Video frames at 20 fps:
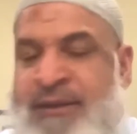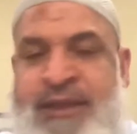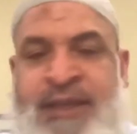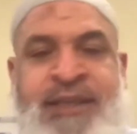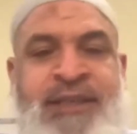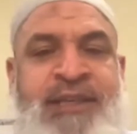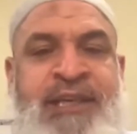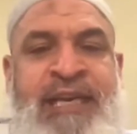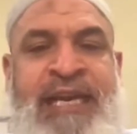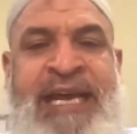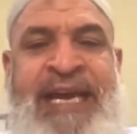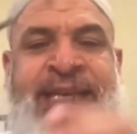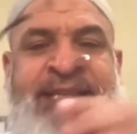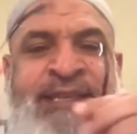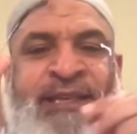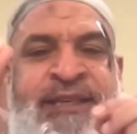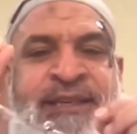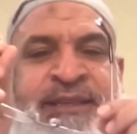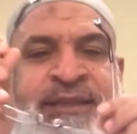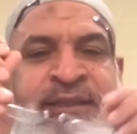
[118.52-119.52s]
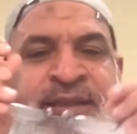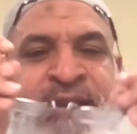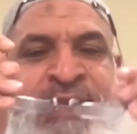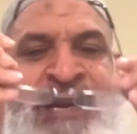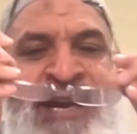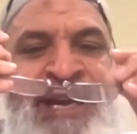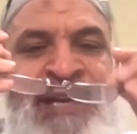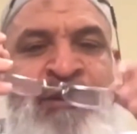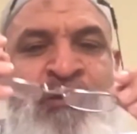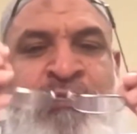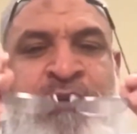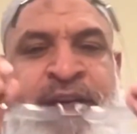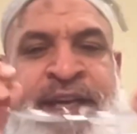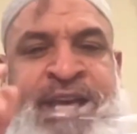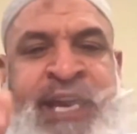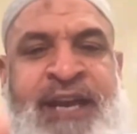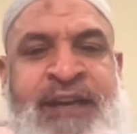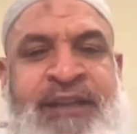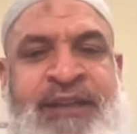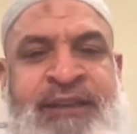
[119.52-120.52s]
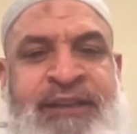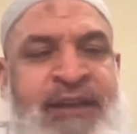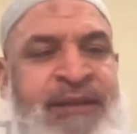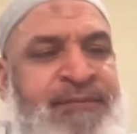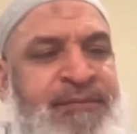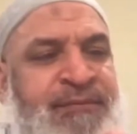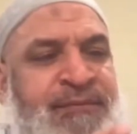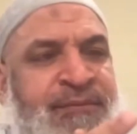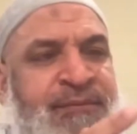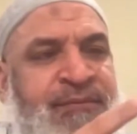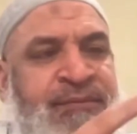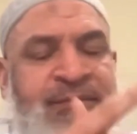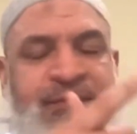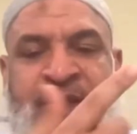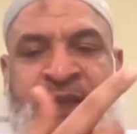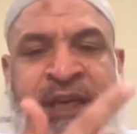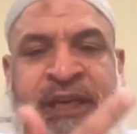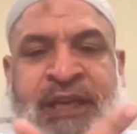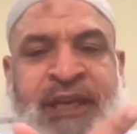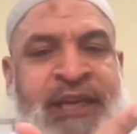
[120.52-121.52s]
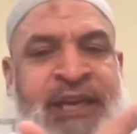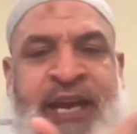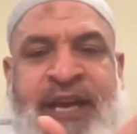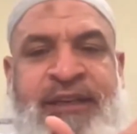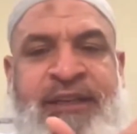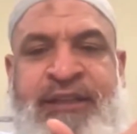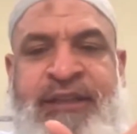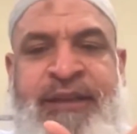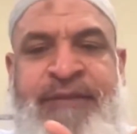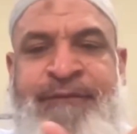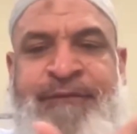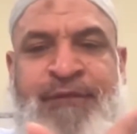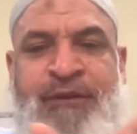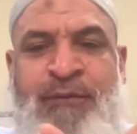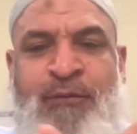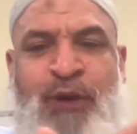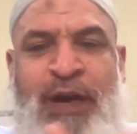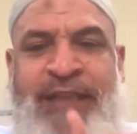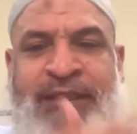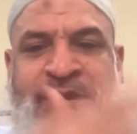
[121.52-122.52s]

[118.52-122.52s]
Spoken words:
These glasses, the guy who created them, he created them from